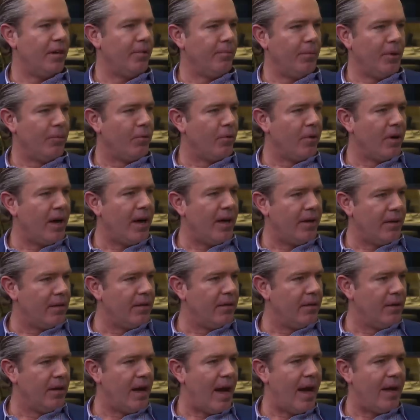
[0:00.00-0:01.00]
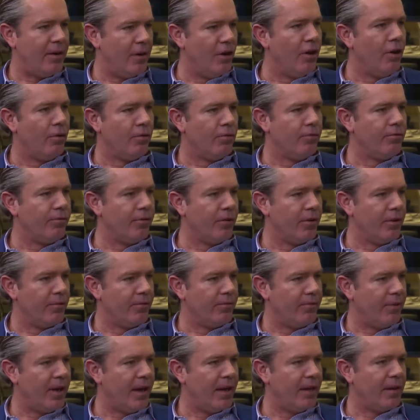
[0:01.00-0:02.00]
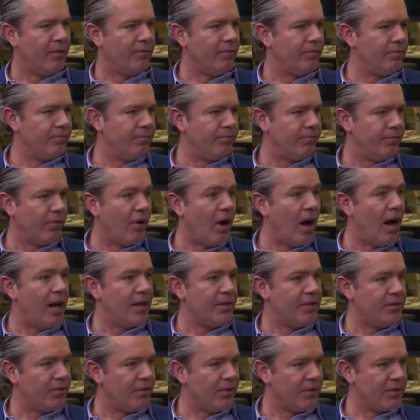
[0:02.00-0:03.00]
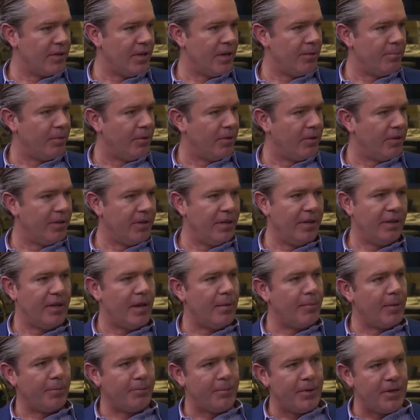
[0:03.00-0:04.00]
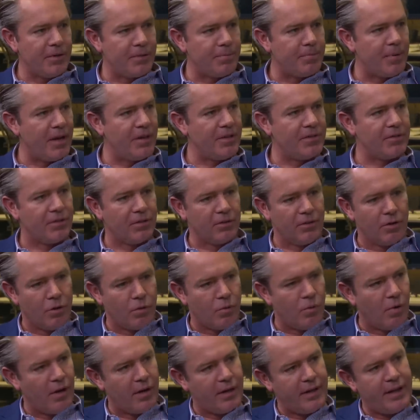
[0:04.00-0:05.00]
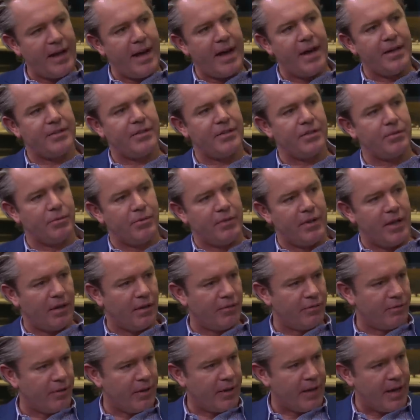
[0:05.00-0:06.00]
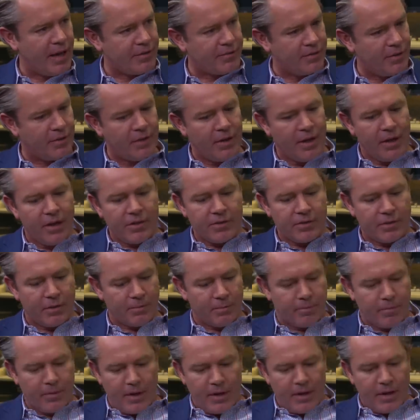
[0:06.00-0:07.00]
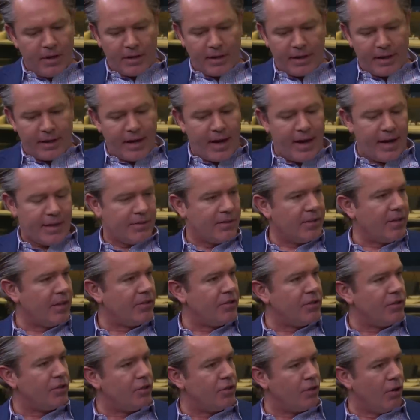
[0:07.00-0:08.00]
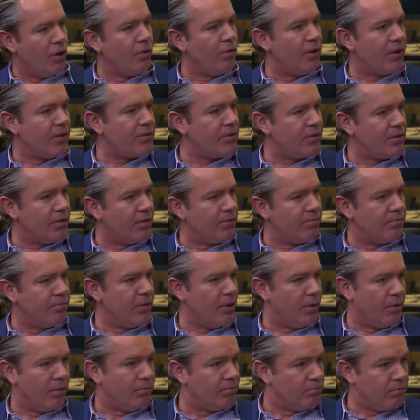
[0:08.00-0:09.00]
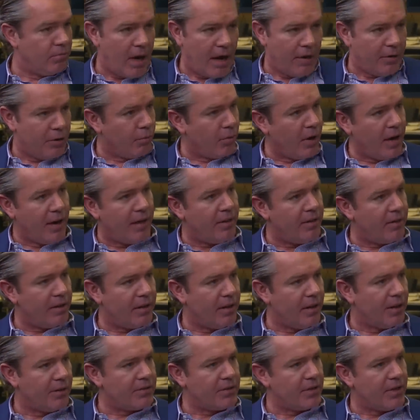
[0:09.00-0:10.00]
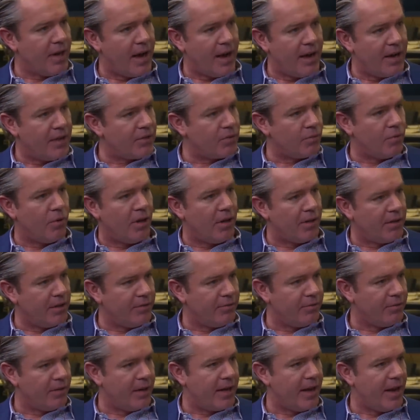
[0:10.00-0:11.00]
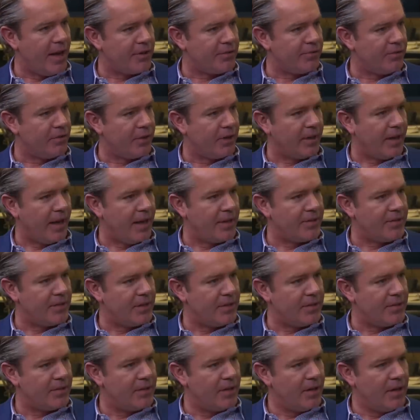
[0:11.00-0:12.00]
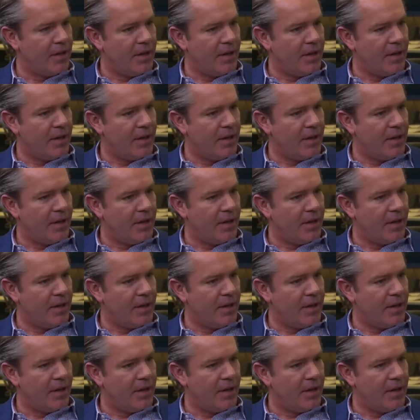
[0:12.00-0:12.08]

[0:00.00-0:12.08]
I mean, we're not not known for finding frauds, for example, in the M L P space or low quality assets with negative free cash flow. So I'm like, guys, like just show us the, you know, how you run anything else, the highest quality free cash flowing assets.